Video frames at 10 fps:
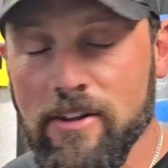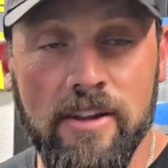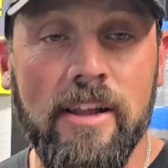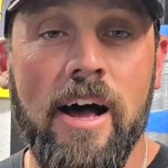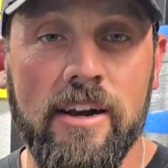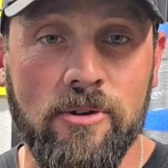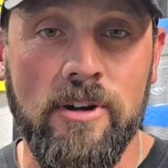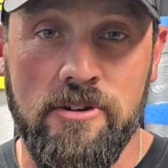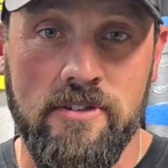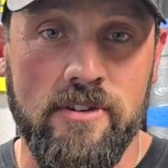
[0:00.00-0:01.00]
lot of
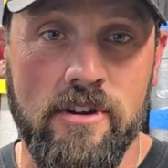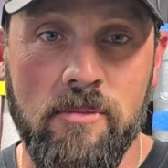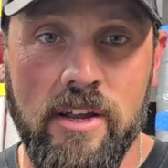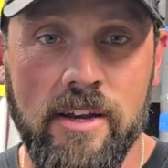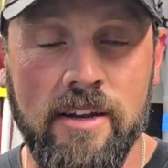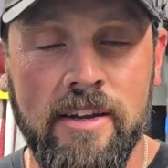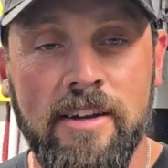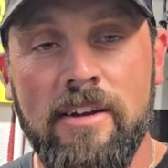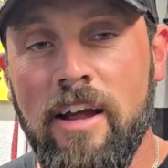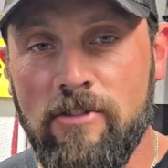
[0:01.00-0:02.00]
questions are coming in.
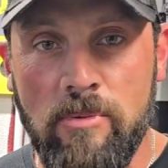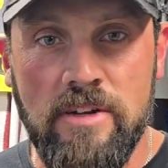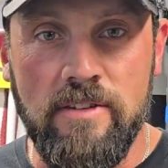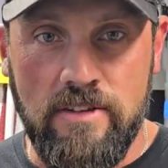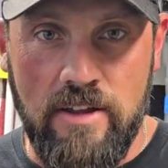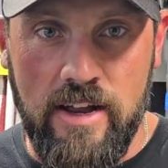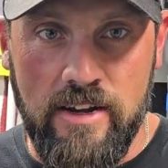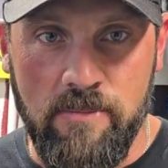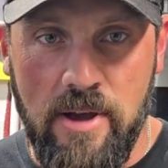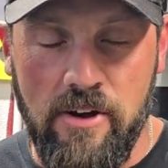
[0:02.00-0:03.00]
Everybody's
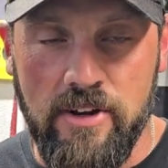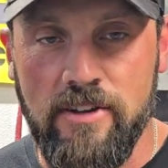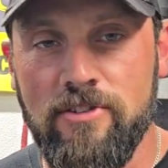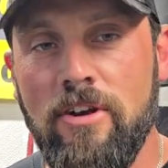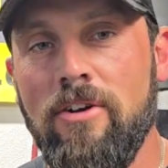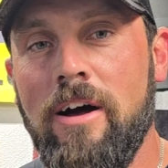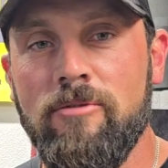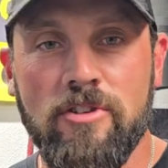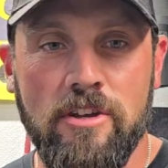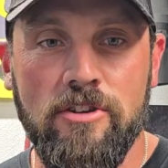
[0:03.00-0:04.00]
excited about it, so I'm
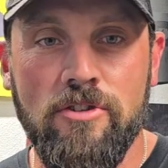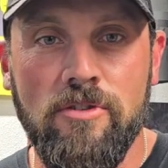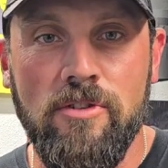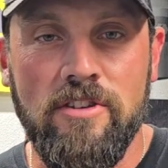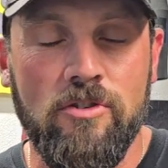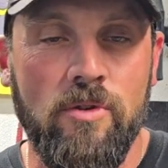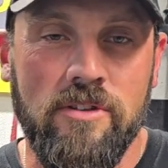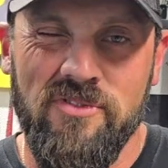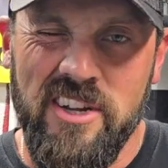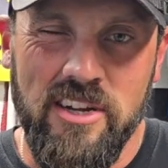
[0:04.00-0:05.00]
just gonna do this quick
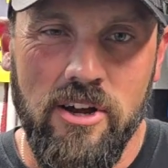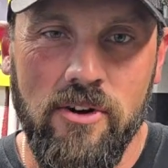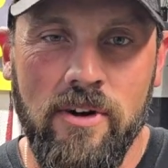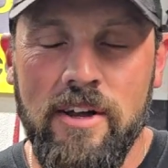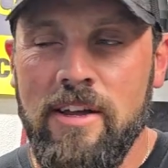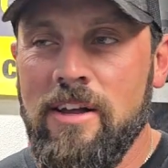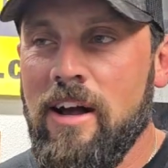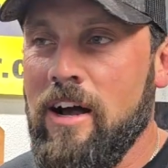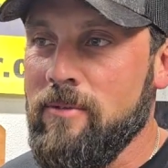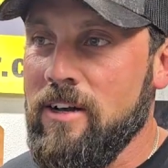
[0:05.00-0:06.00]
video.
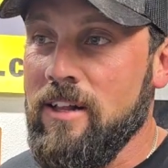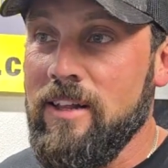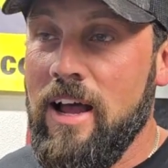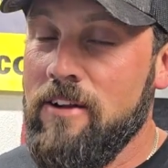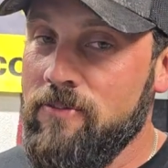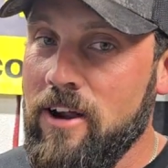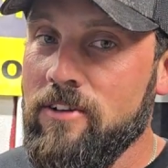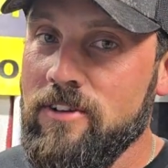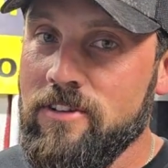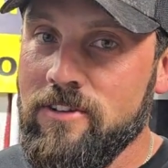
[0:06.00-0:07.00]
I'm gonna live fire
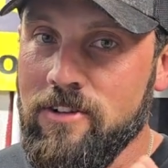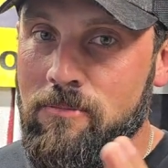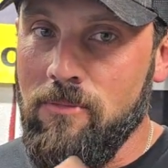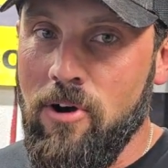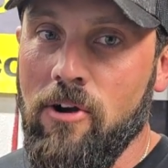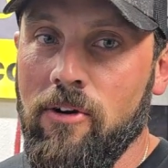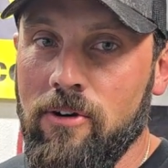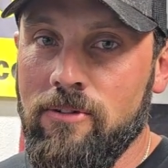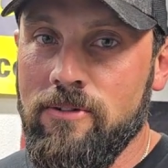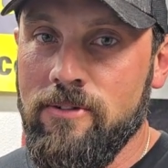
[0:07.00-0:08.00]
this
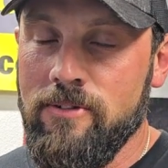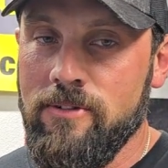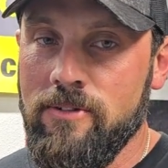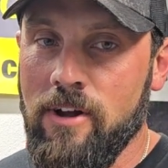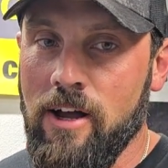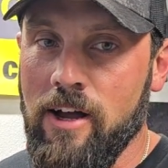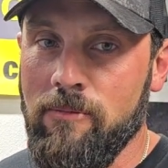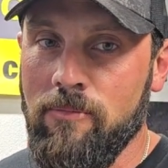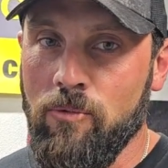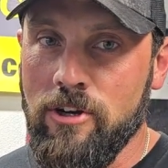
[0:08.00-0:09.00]
tomorrow,
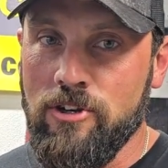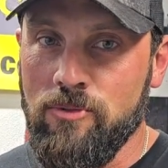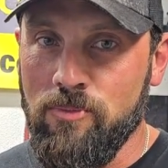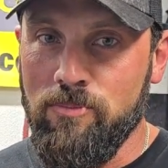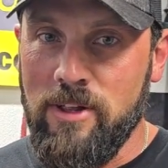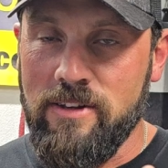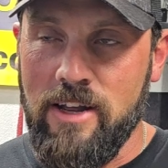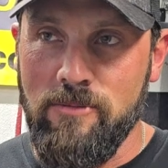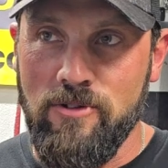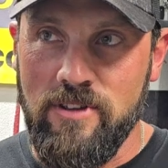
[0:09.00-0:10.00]
which by the
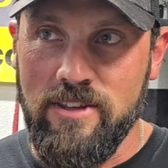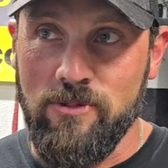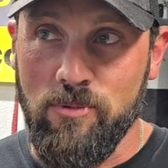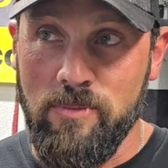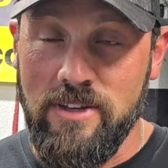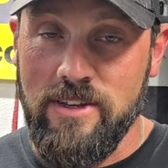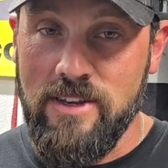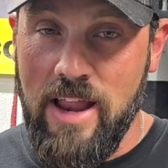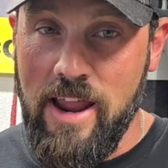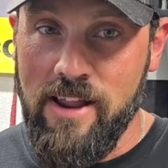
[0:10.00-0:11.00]
time you see this will be
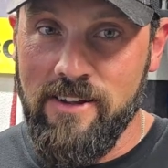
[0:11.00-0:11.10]
today,